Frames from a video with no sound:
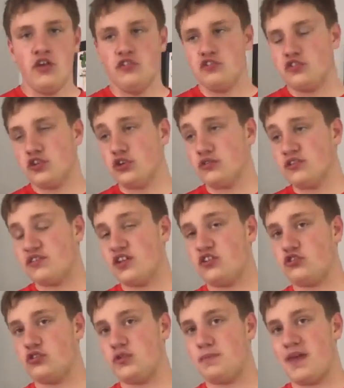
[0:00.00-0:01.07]
So you're
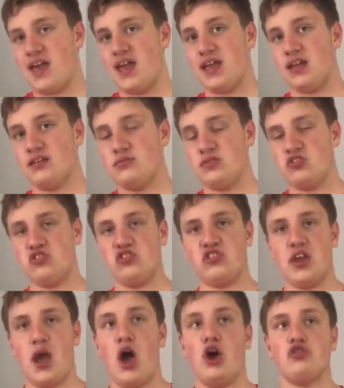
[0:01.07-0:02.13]
essentially paying, let's just
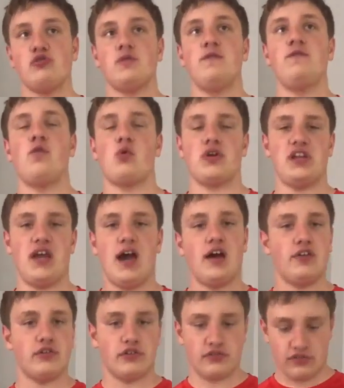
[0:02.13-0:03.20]
say
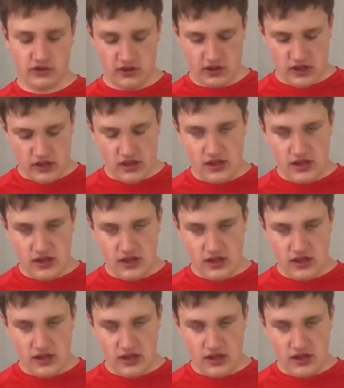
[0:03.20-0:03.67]
$140